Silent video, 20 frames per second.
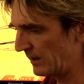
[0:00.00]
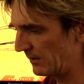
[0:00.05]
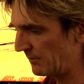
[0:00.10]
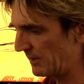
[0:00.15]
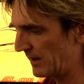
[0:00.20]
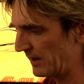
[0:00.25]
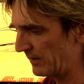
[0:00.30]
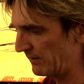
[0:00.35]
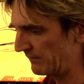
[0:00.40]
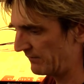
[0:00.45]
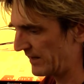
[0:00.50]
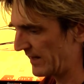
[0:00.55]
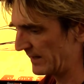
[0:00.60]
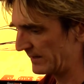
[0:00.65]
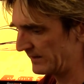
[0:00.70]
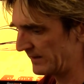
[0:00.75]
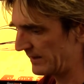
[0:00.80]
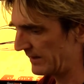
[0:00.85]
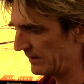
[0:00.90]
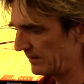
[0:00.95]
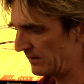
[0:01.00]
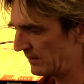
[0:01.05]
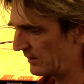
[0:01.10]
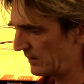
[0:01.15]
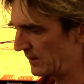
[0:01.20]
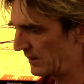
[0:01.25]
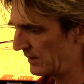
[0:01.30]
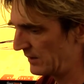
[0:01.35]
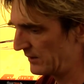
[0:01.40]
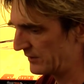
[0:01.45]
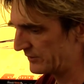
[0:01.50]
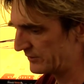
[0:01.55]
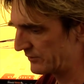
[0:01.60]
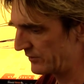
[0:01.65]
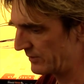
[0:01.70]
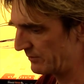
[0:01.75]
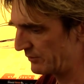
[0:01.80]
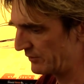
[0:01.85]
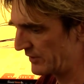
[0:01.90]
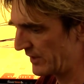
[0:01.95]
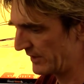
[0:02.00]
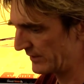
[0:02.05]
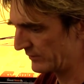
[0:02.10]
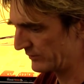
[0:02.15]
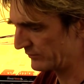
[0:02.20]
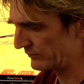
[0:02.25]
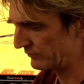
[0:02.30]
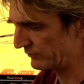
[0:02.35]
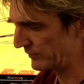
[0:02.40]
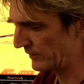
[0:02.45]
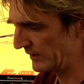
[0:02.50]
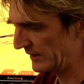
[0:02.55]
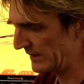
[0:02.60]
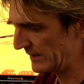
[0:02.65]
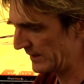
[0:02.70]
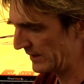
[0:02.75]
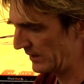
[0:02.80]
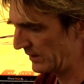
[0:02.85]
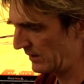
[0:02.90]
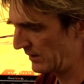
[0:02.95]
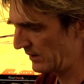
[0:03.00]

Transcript: about the fact that the screen protectors really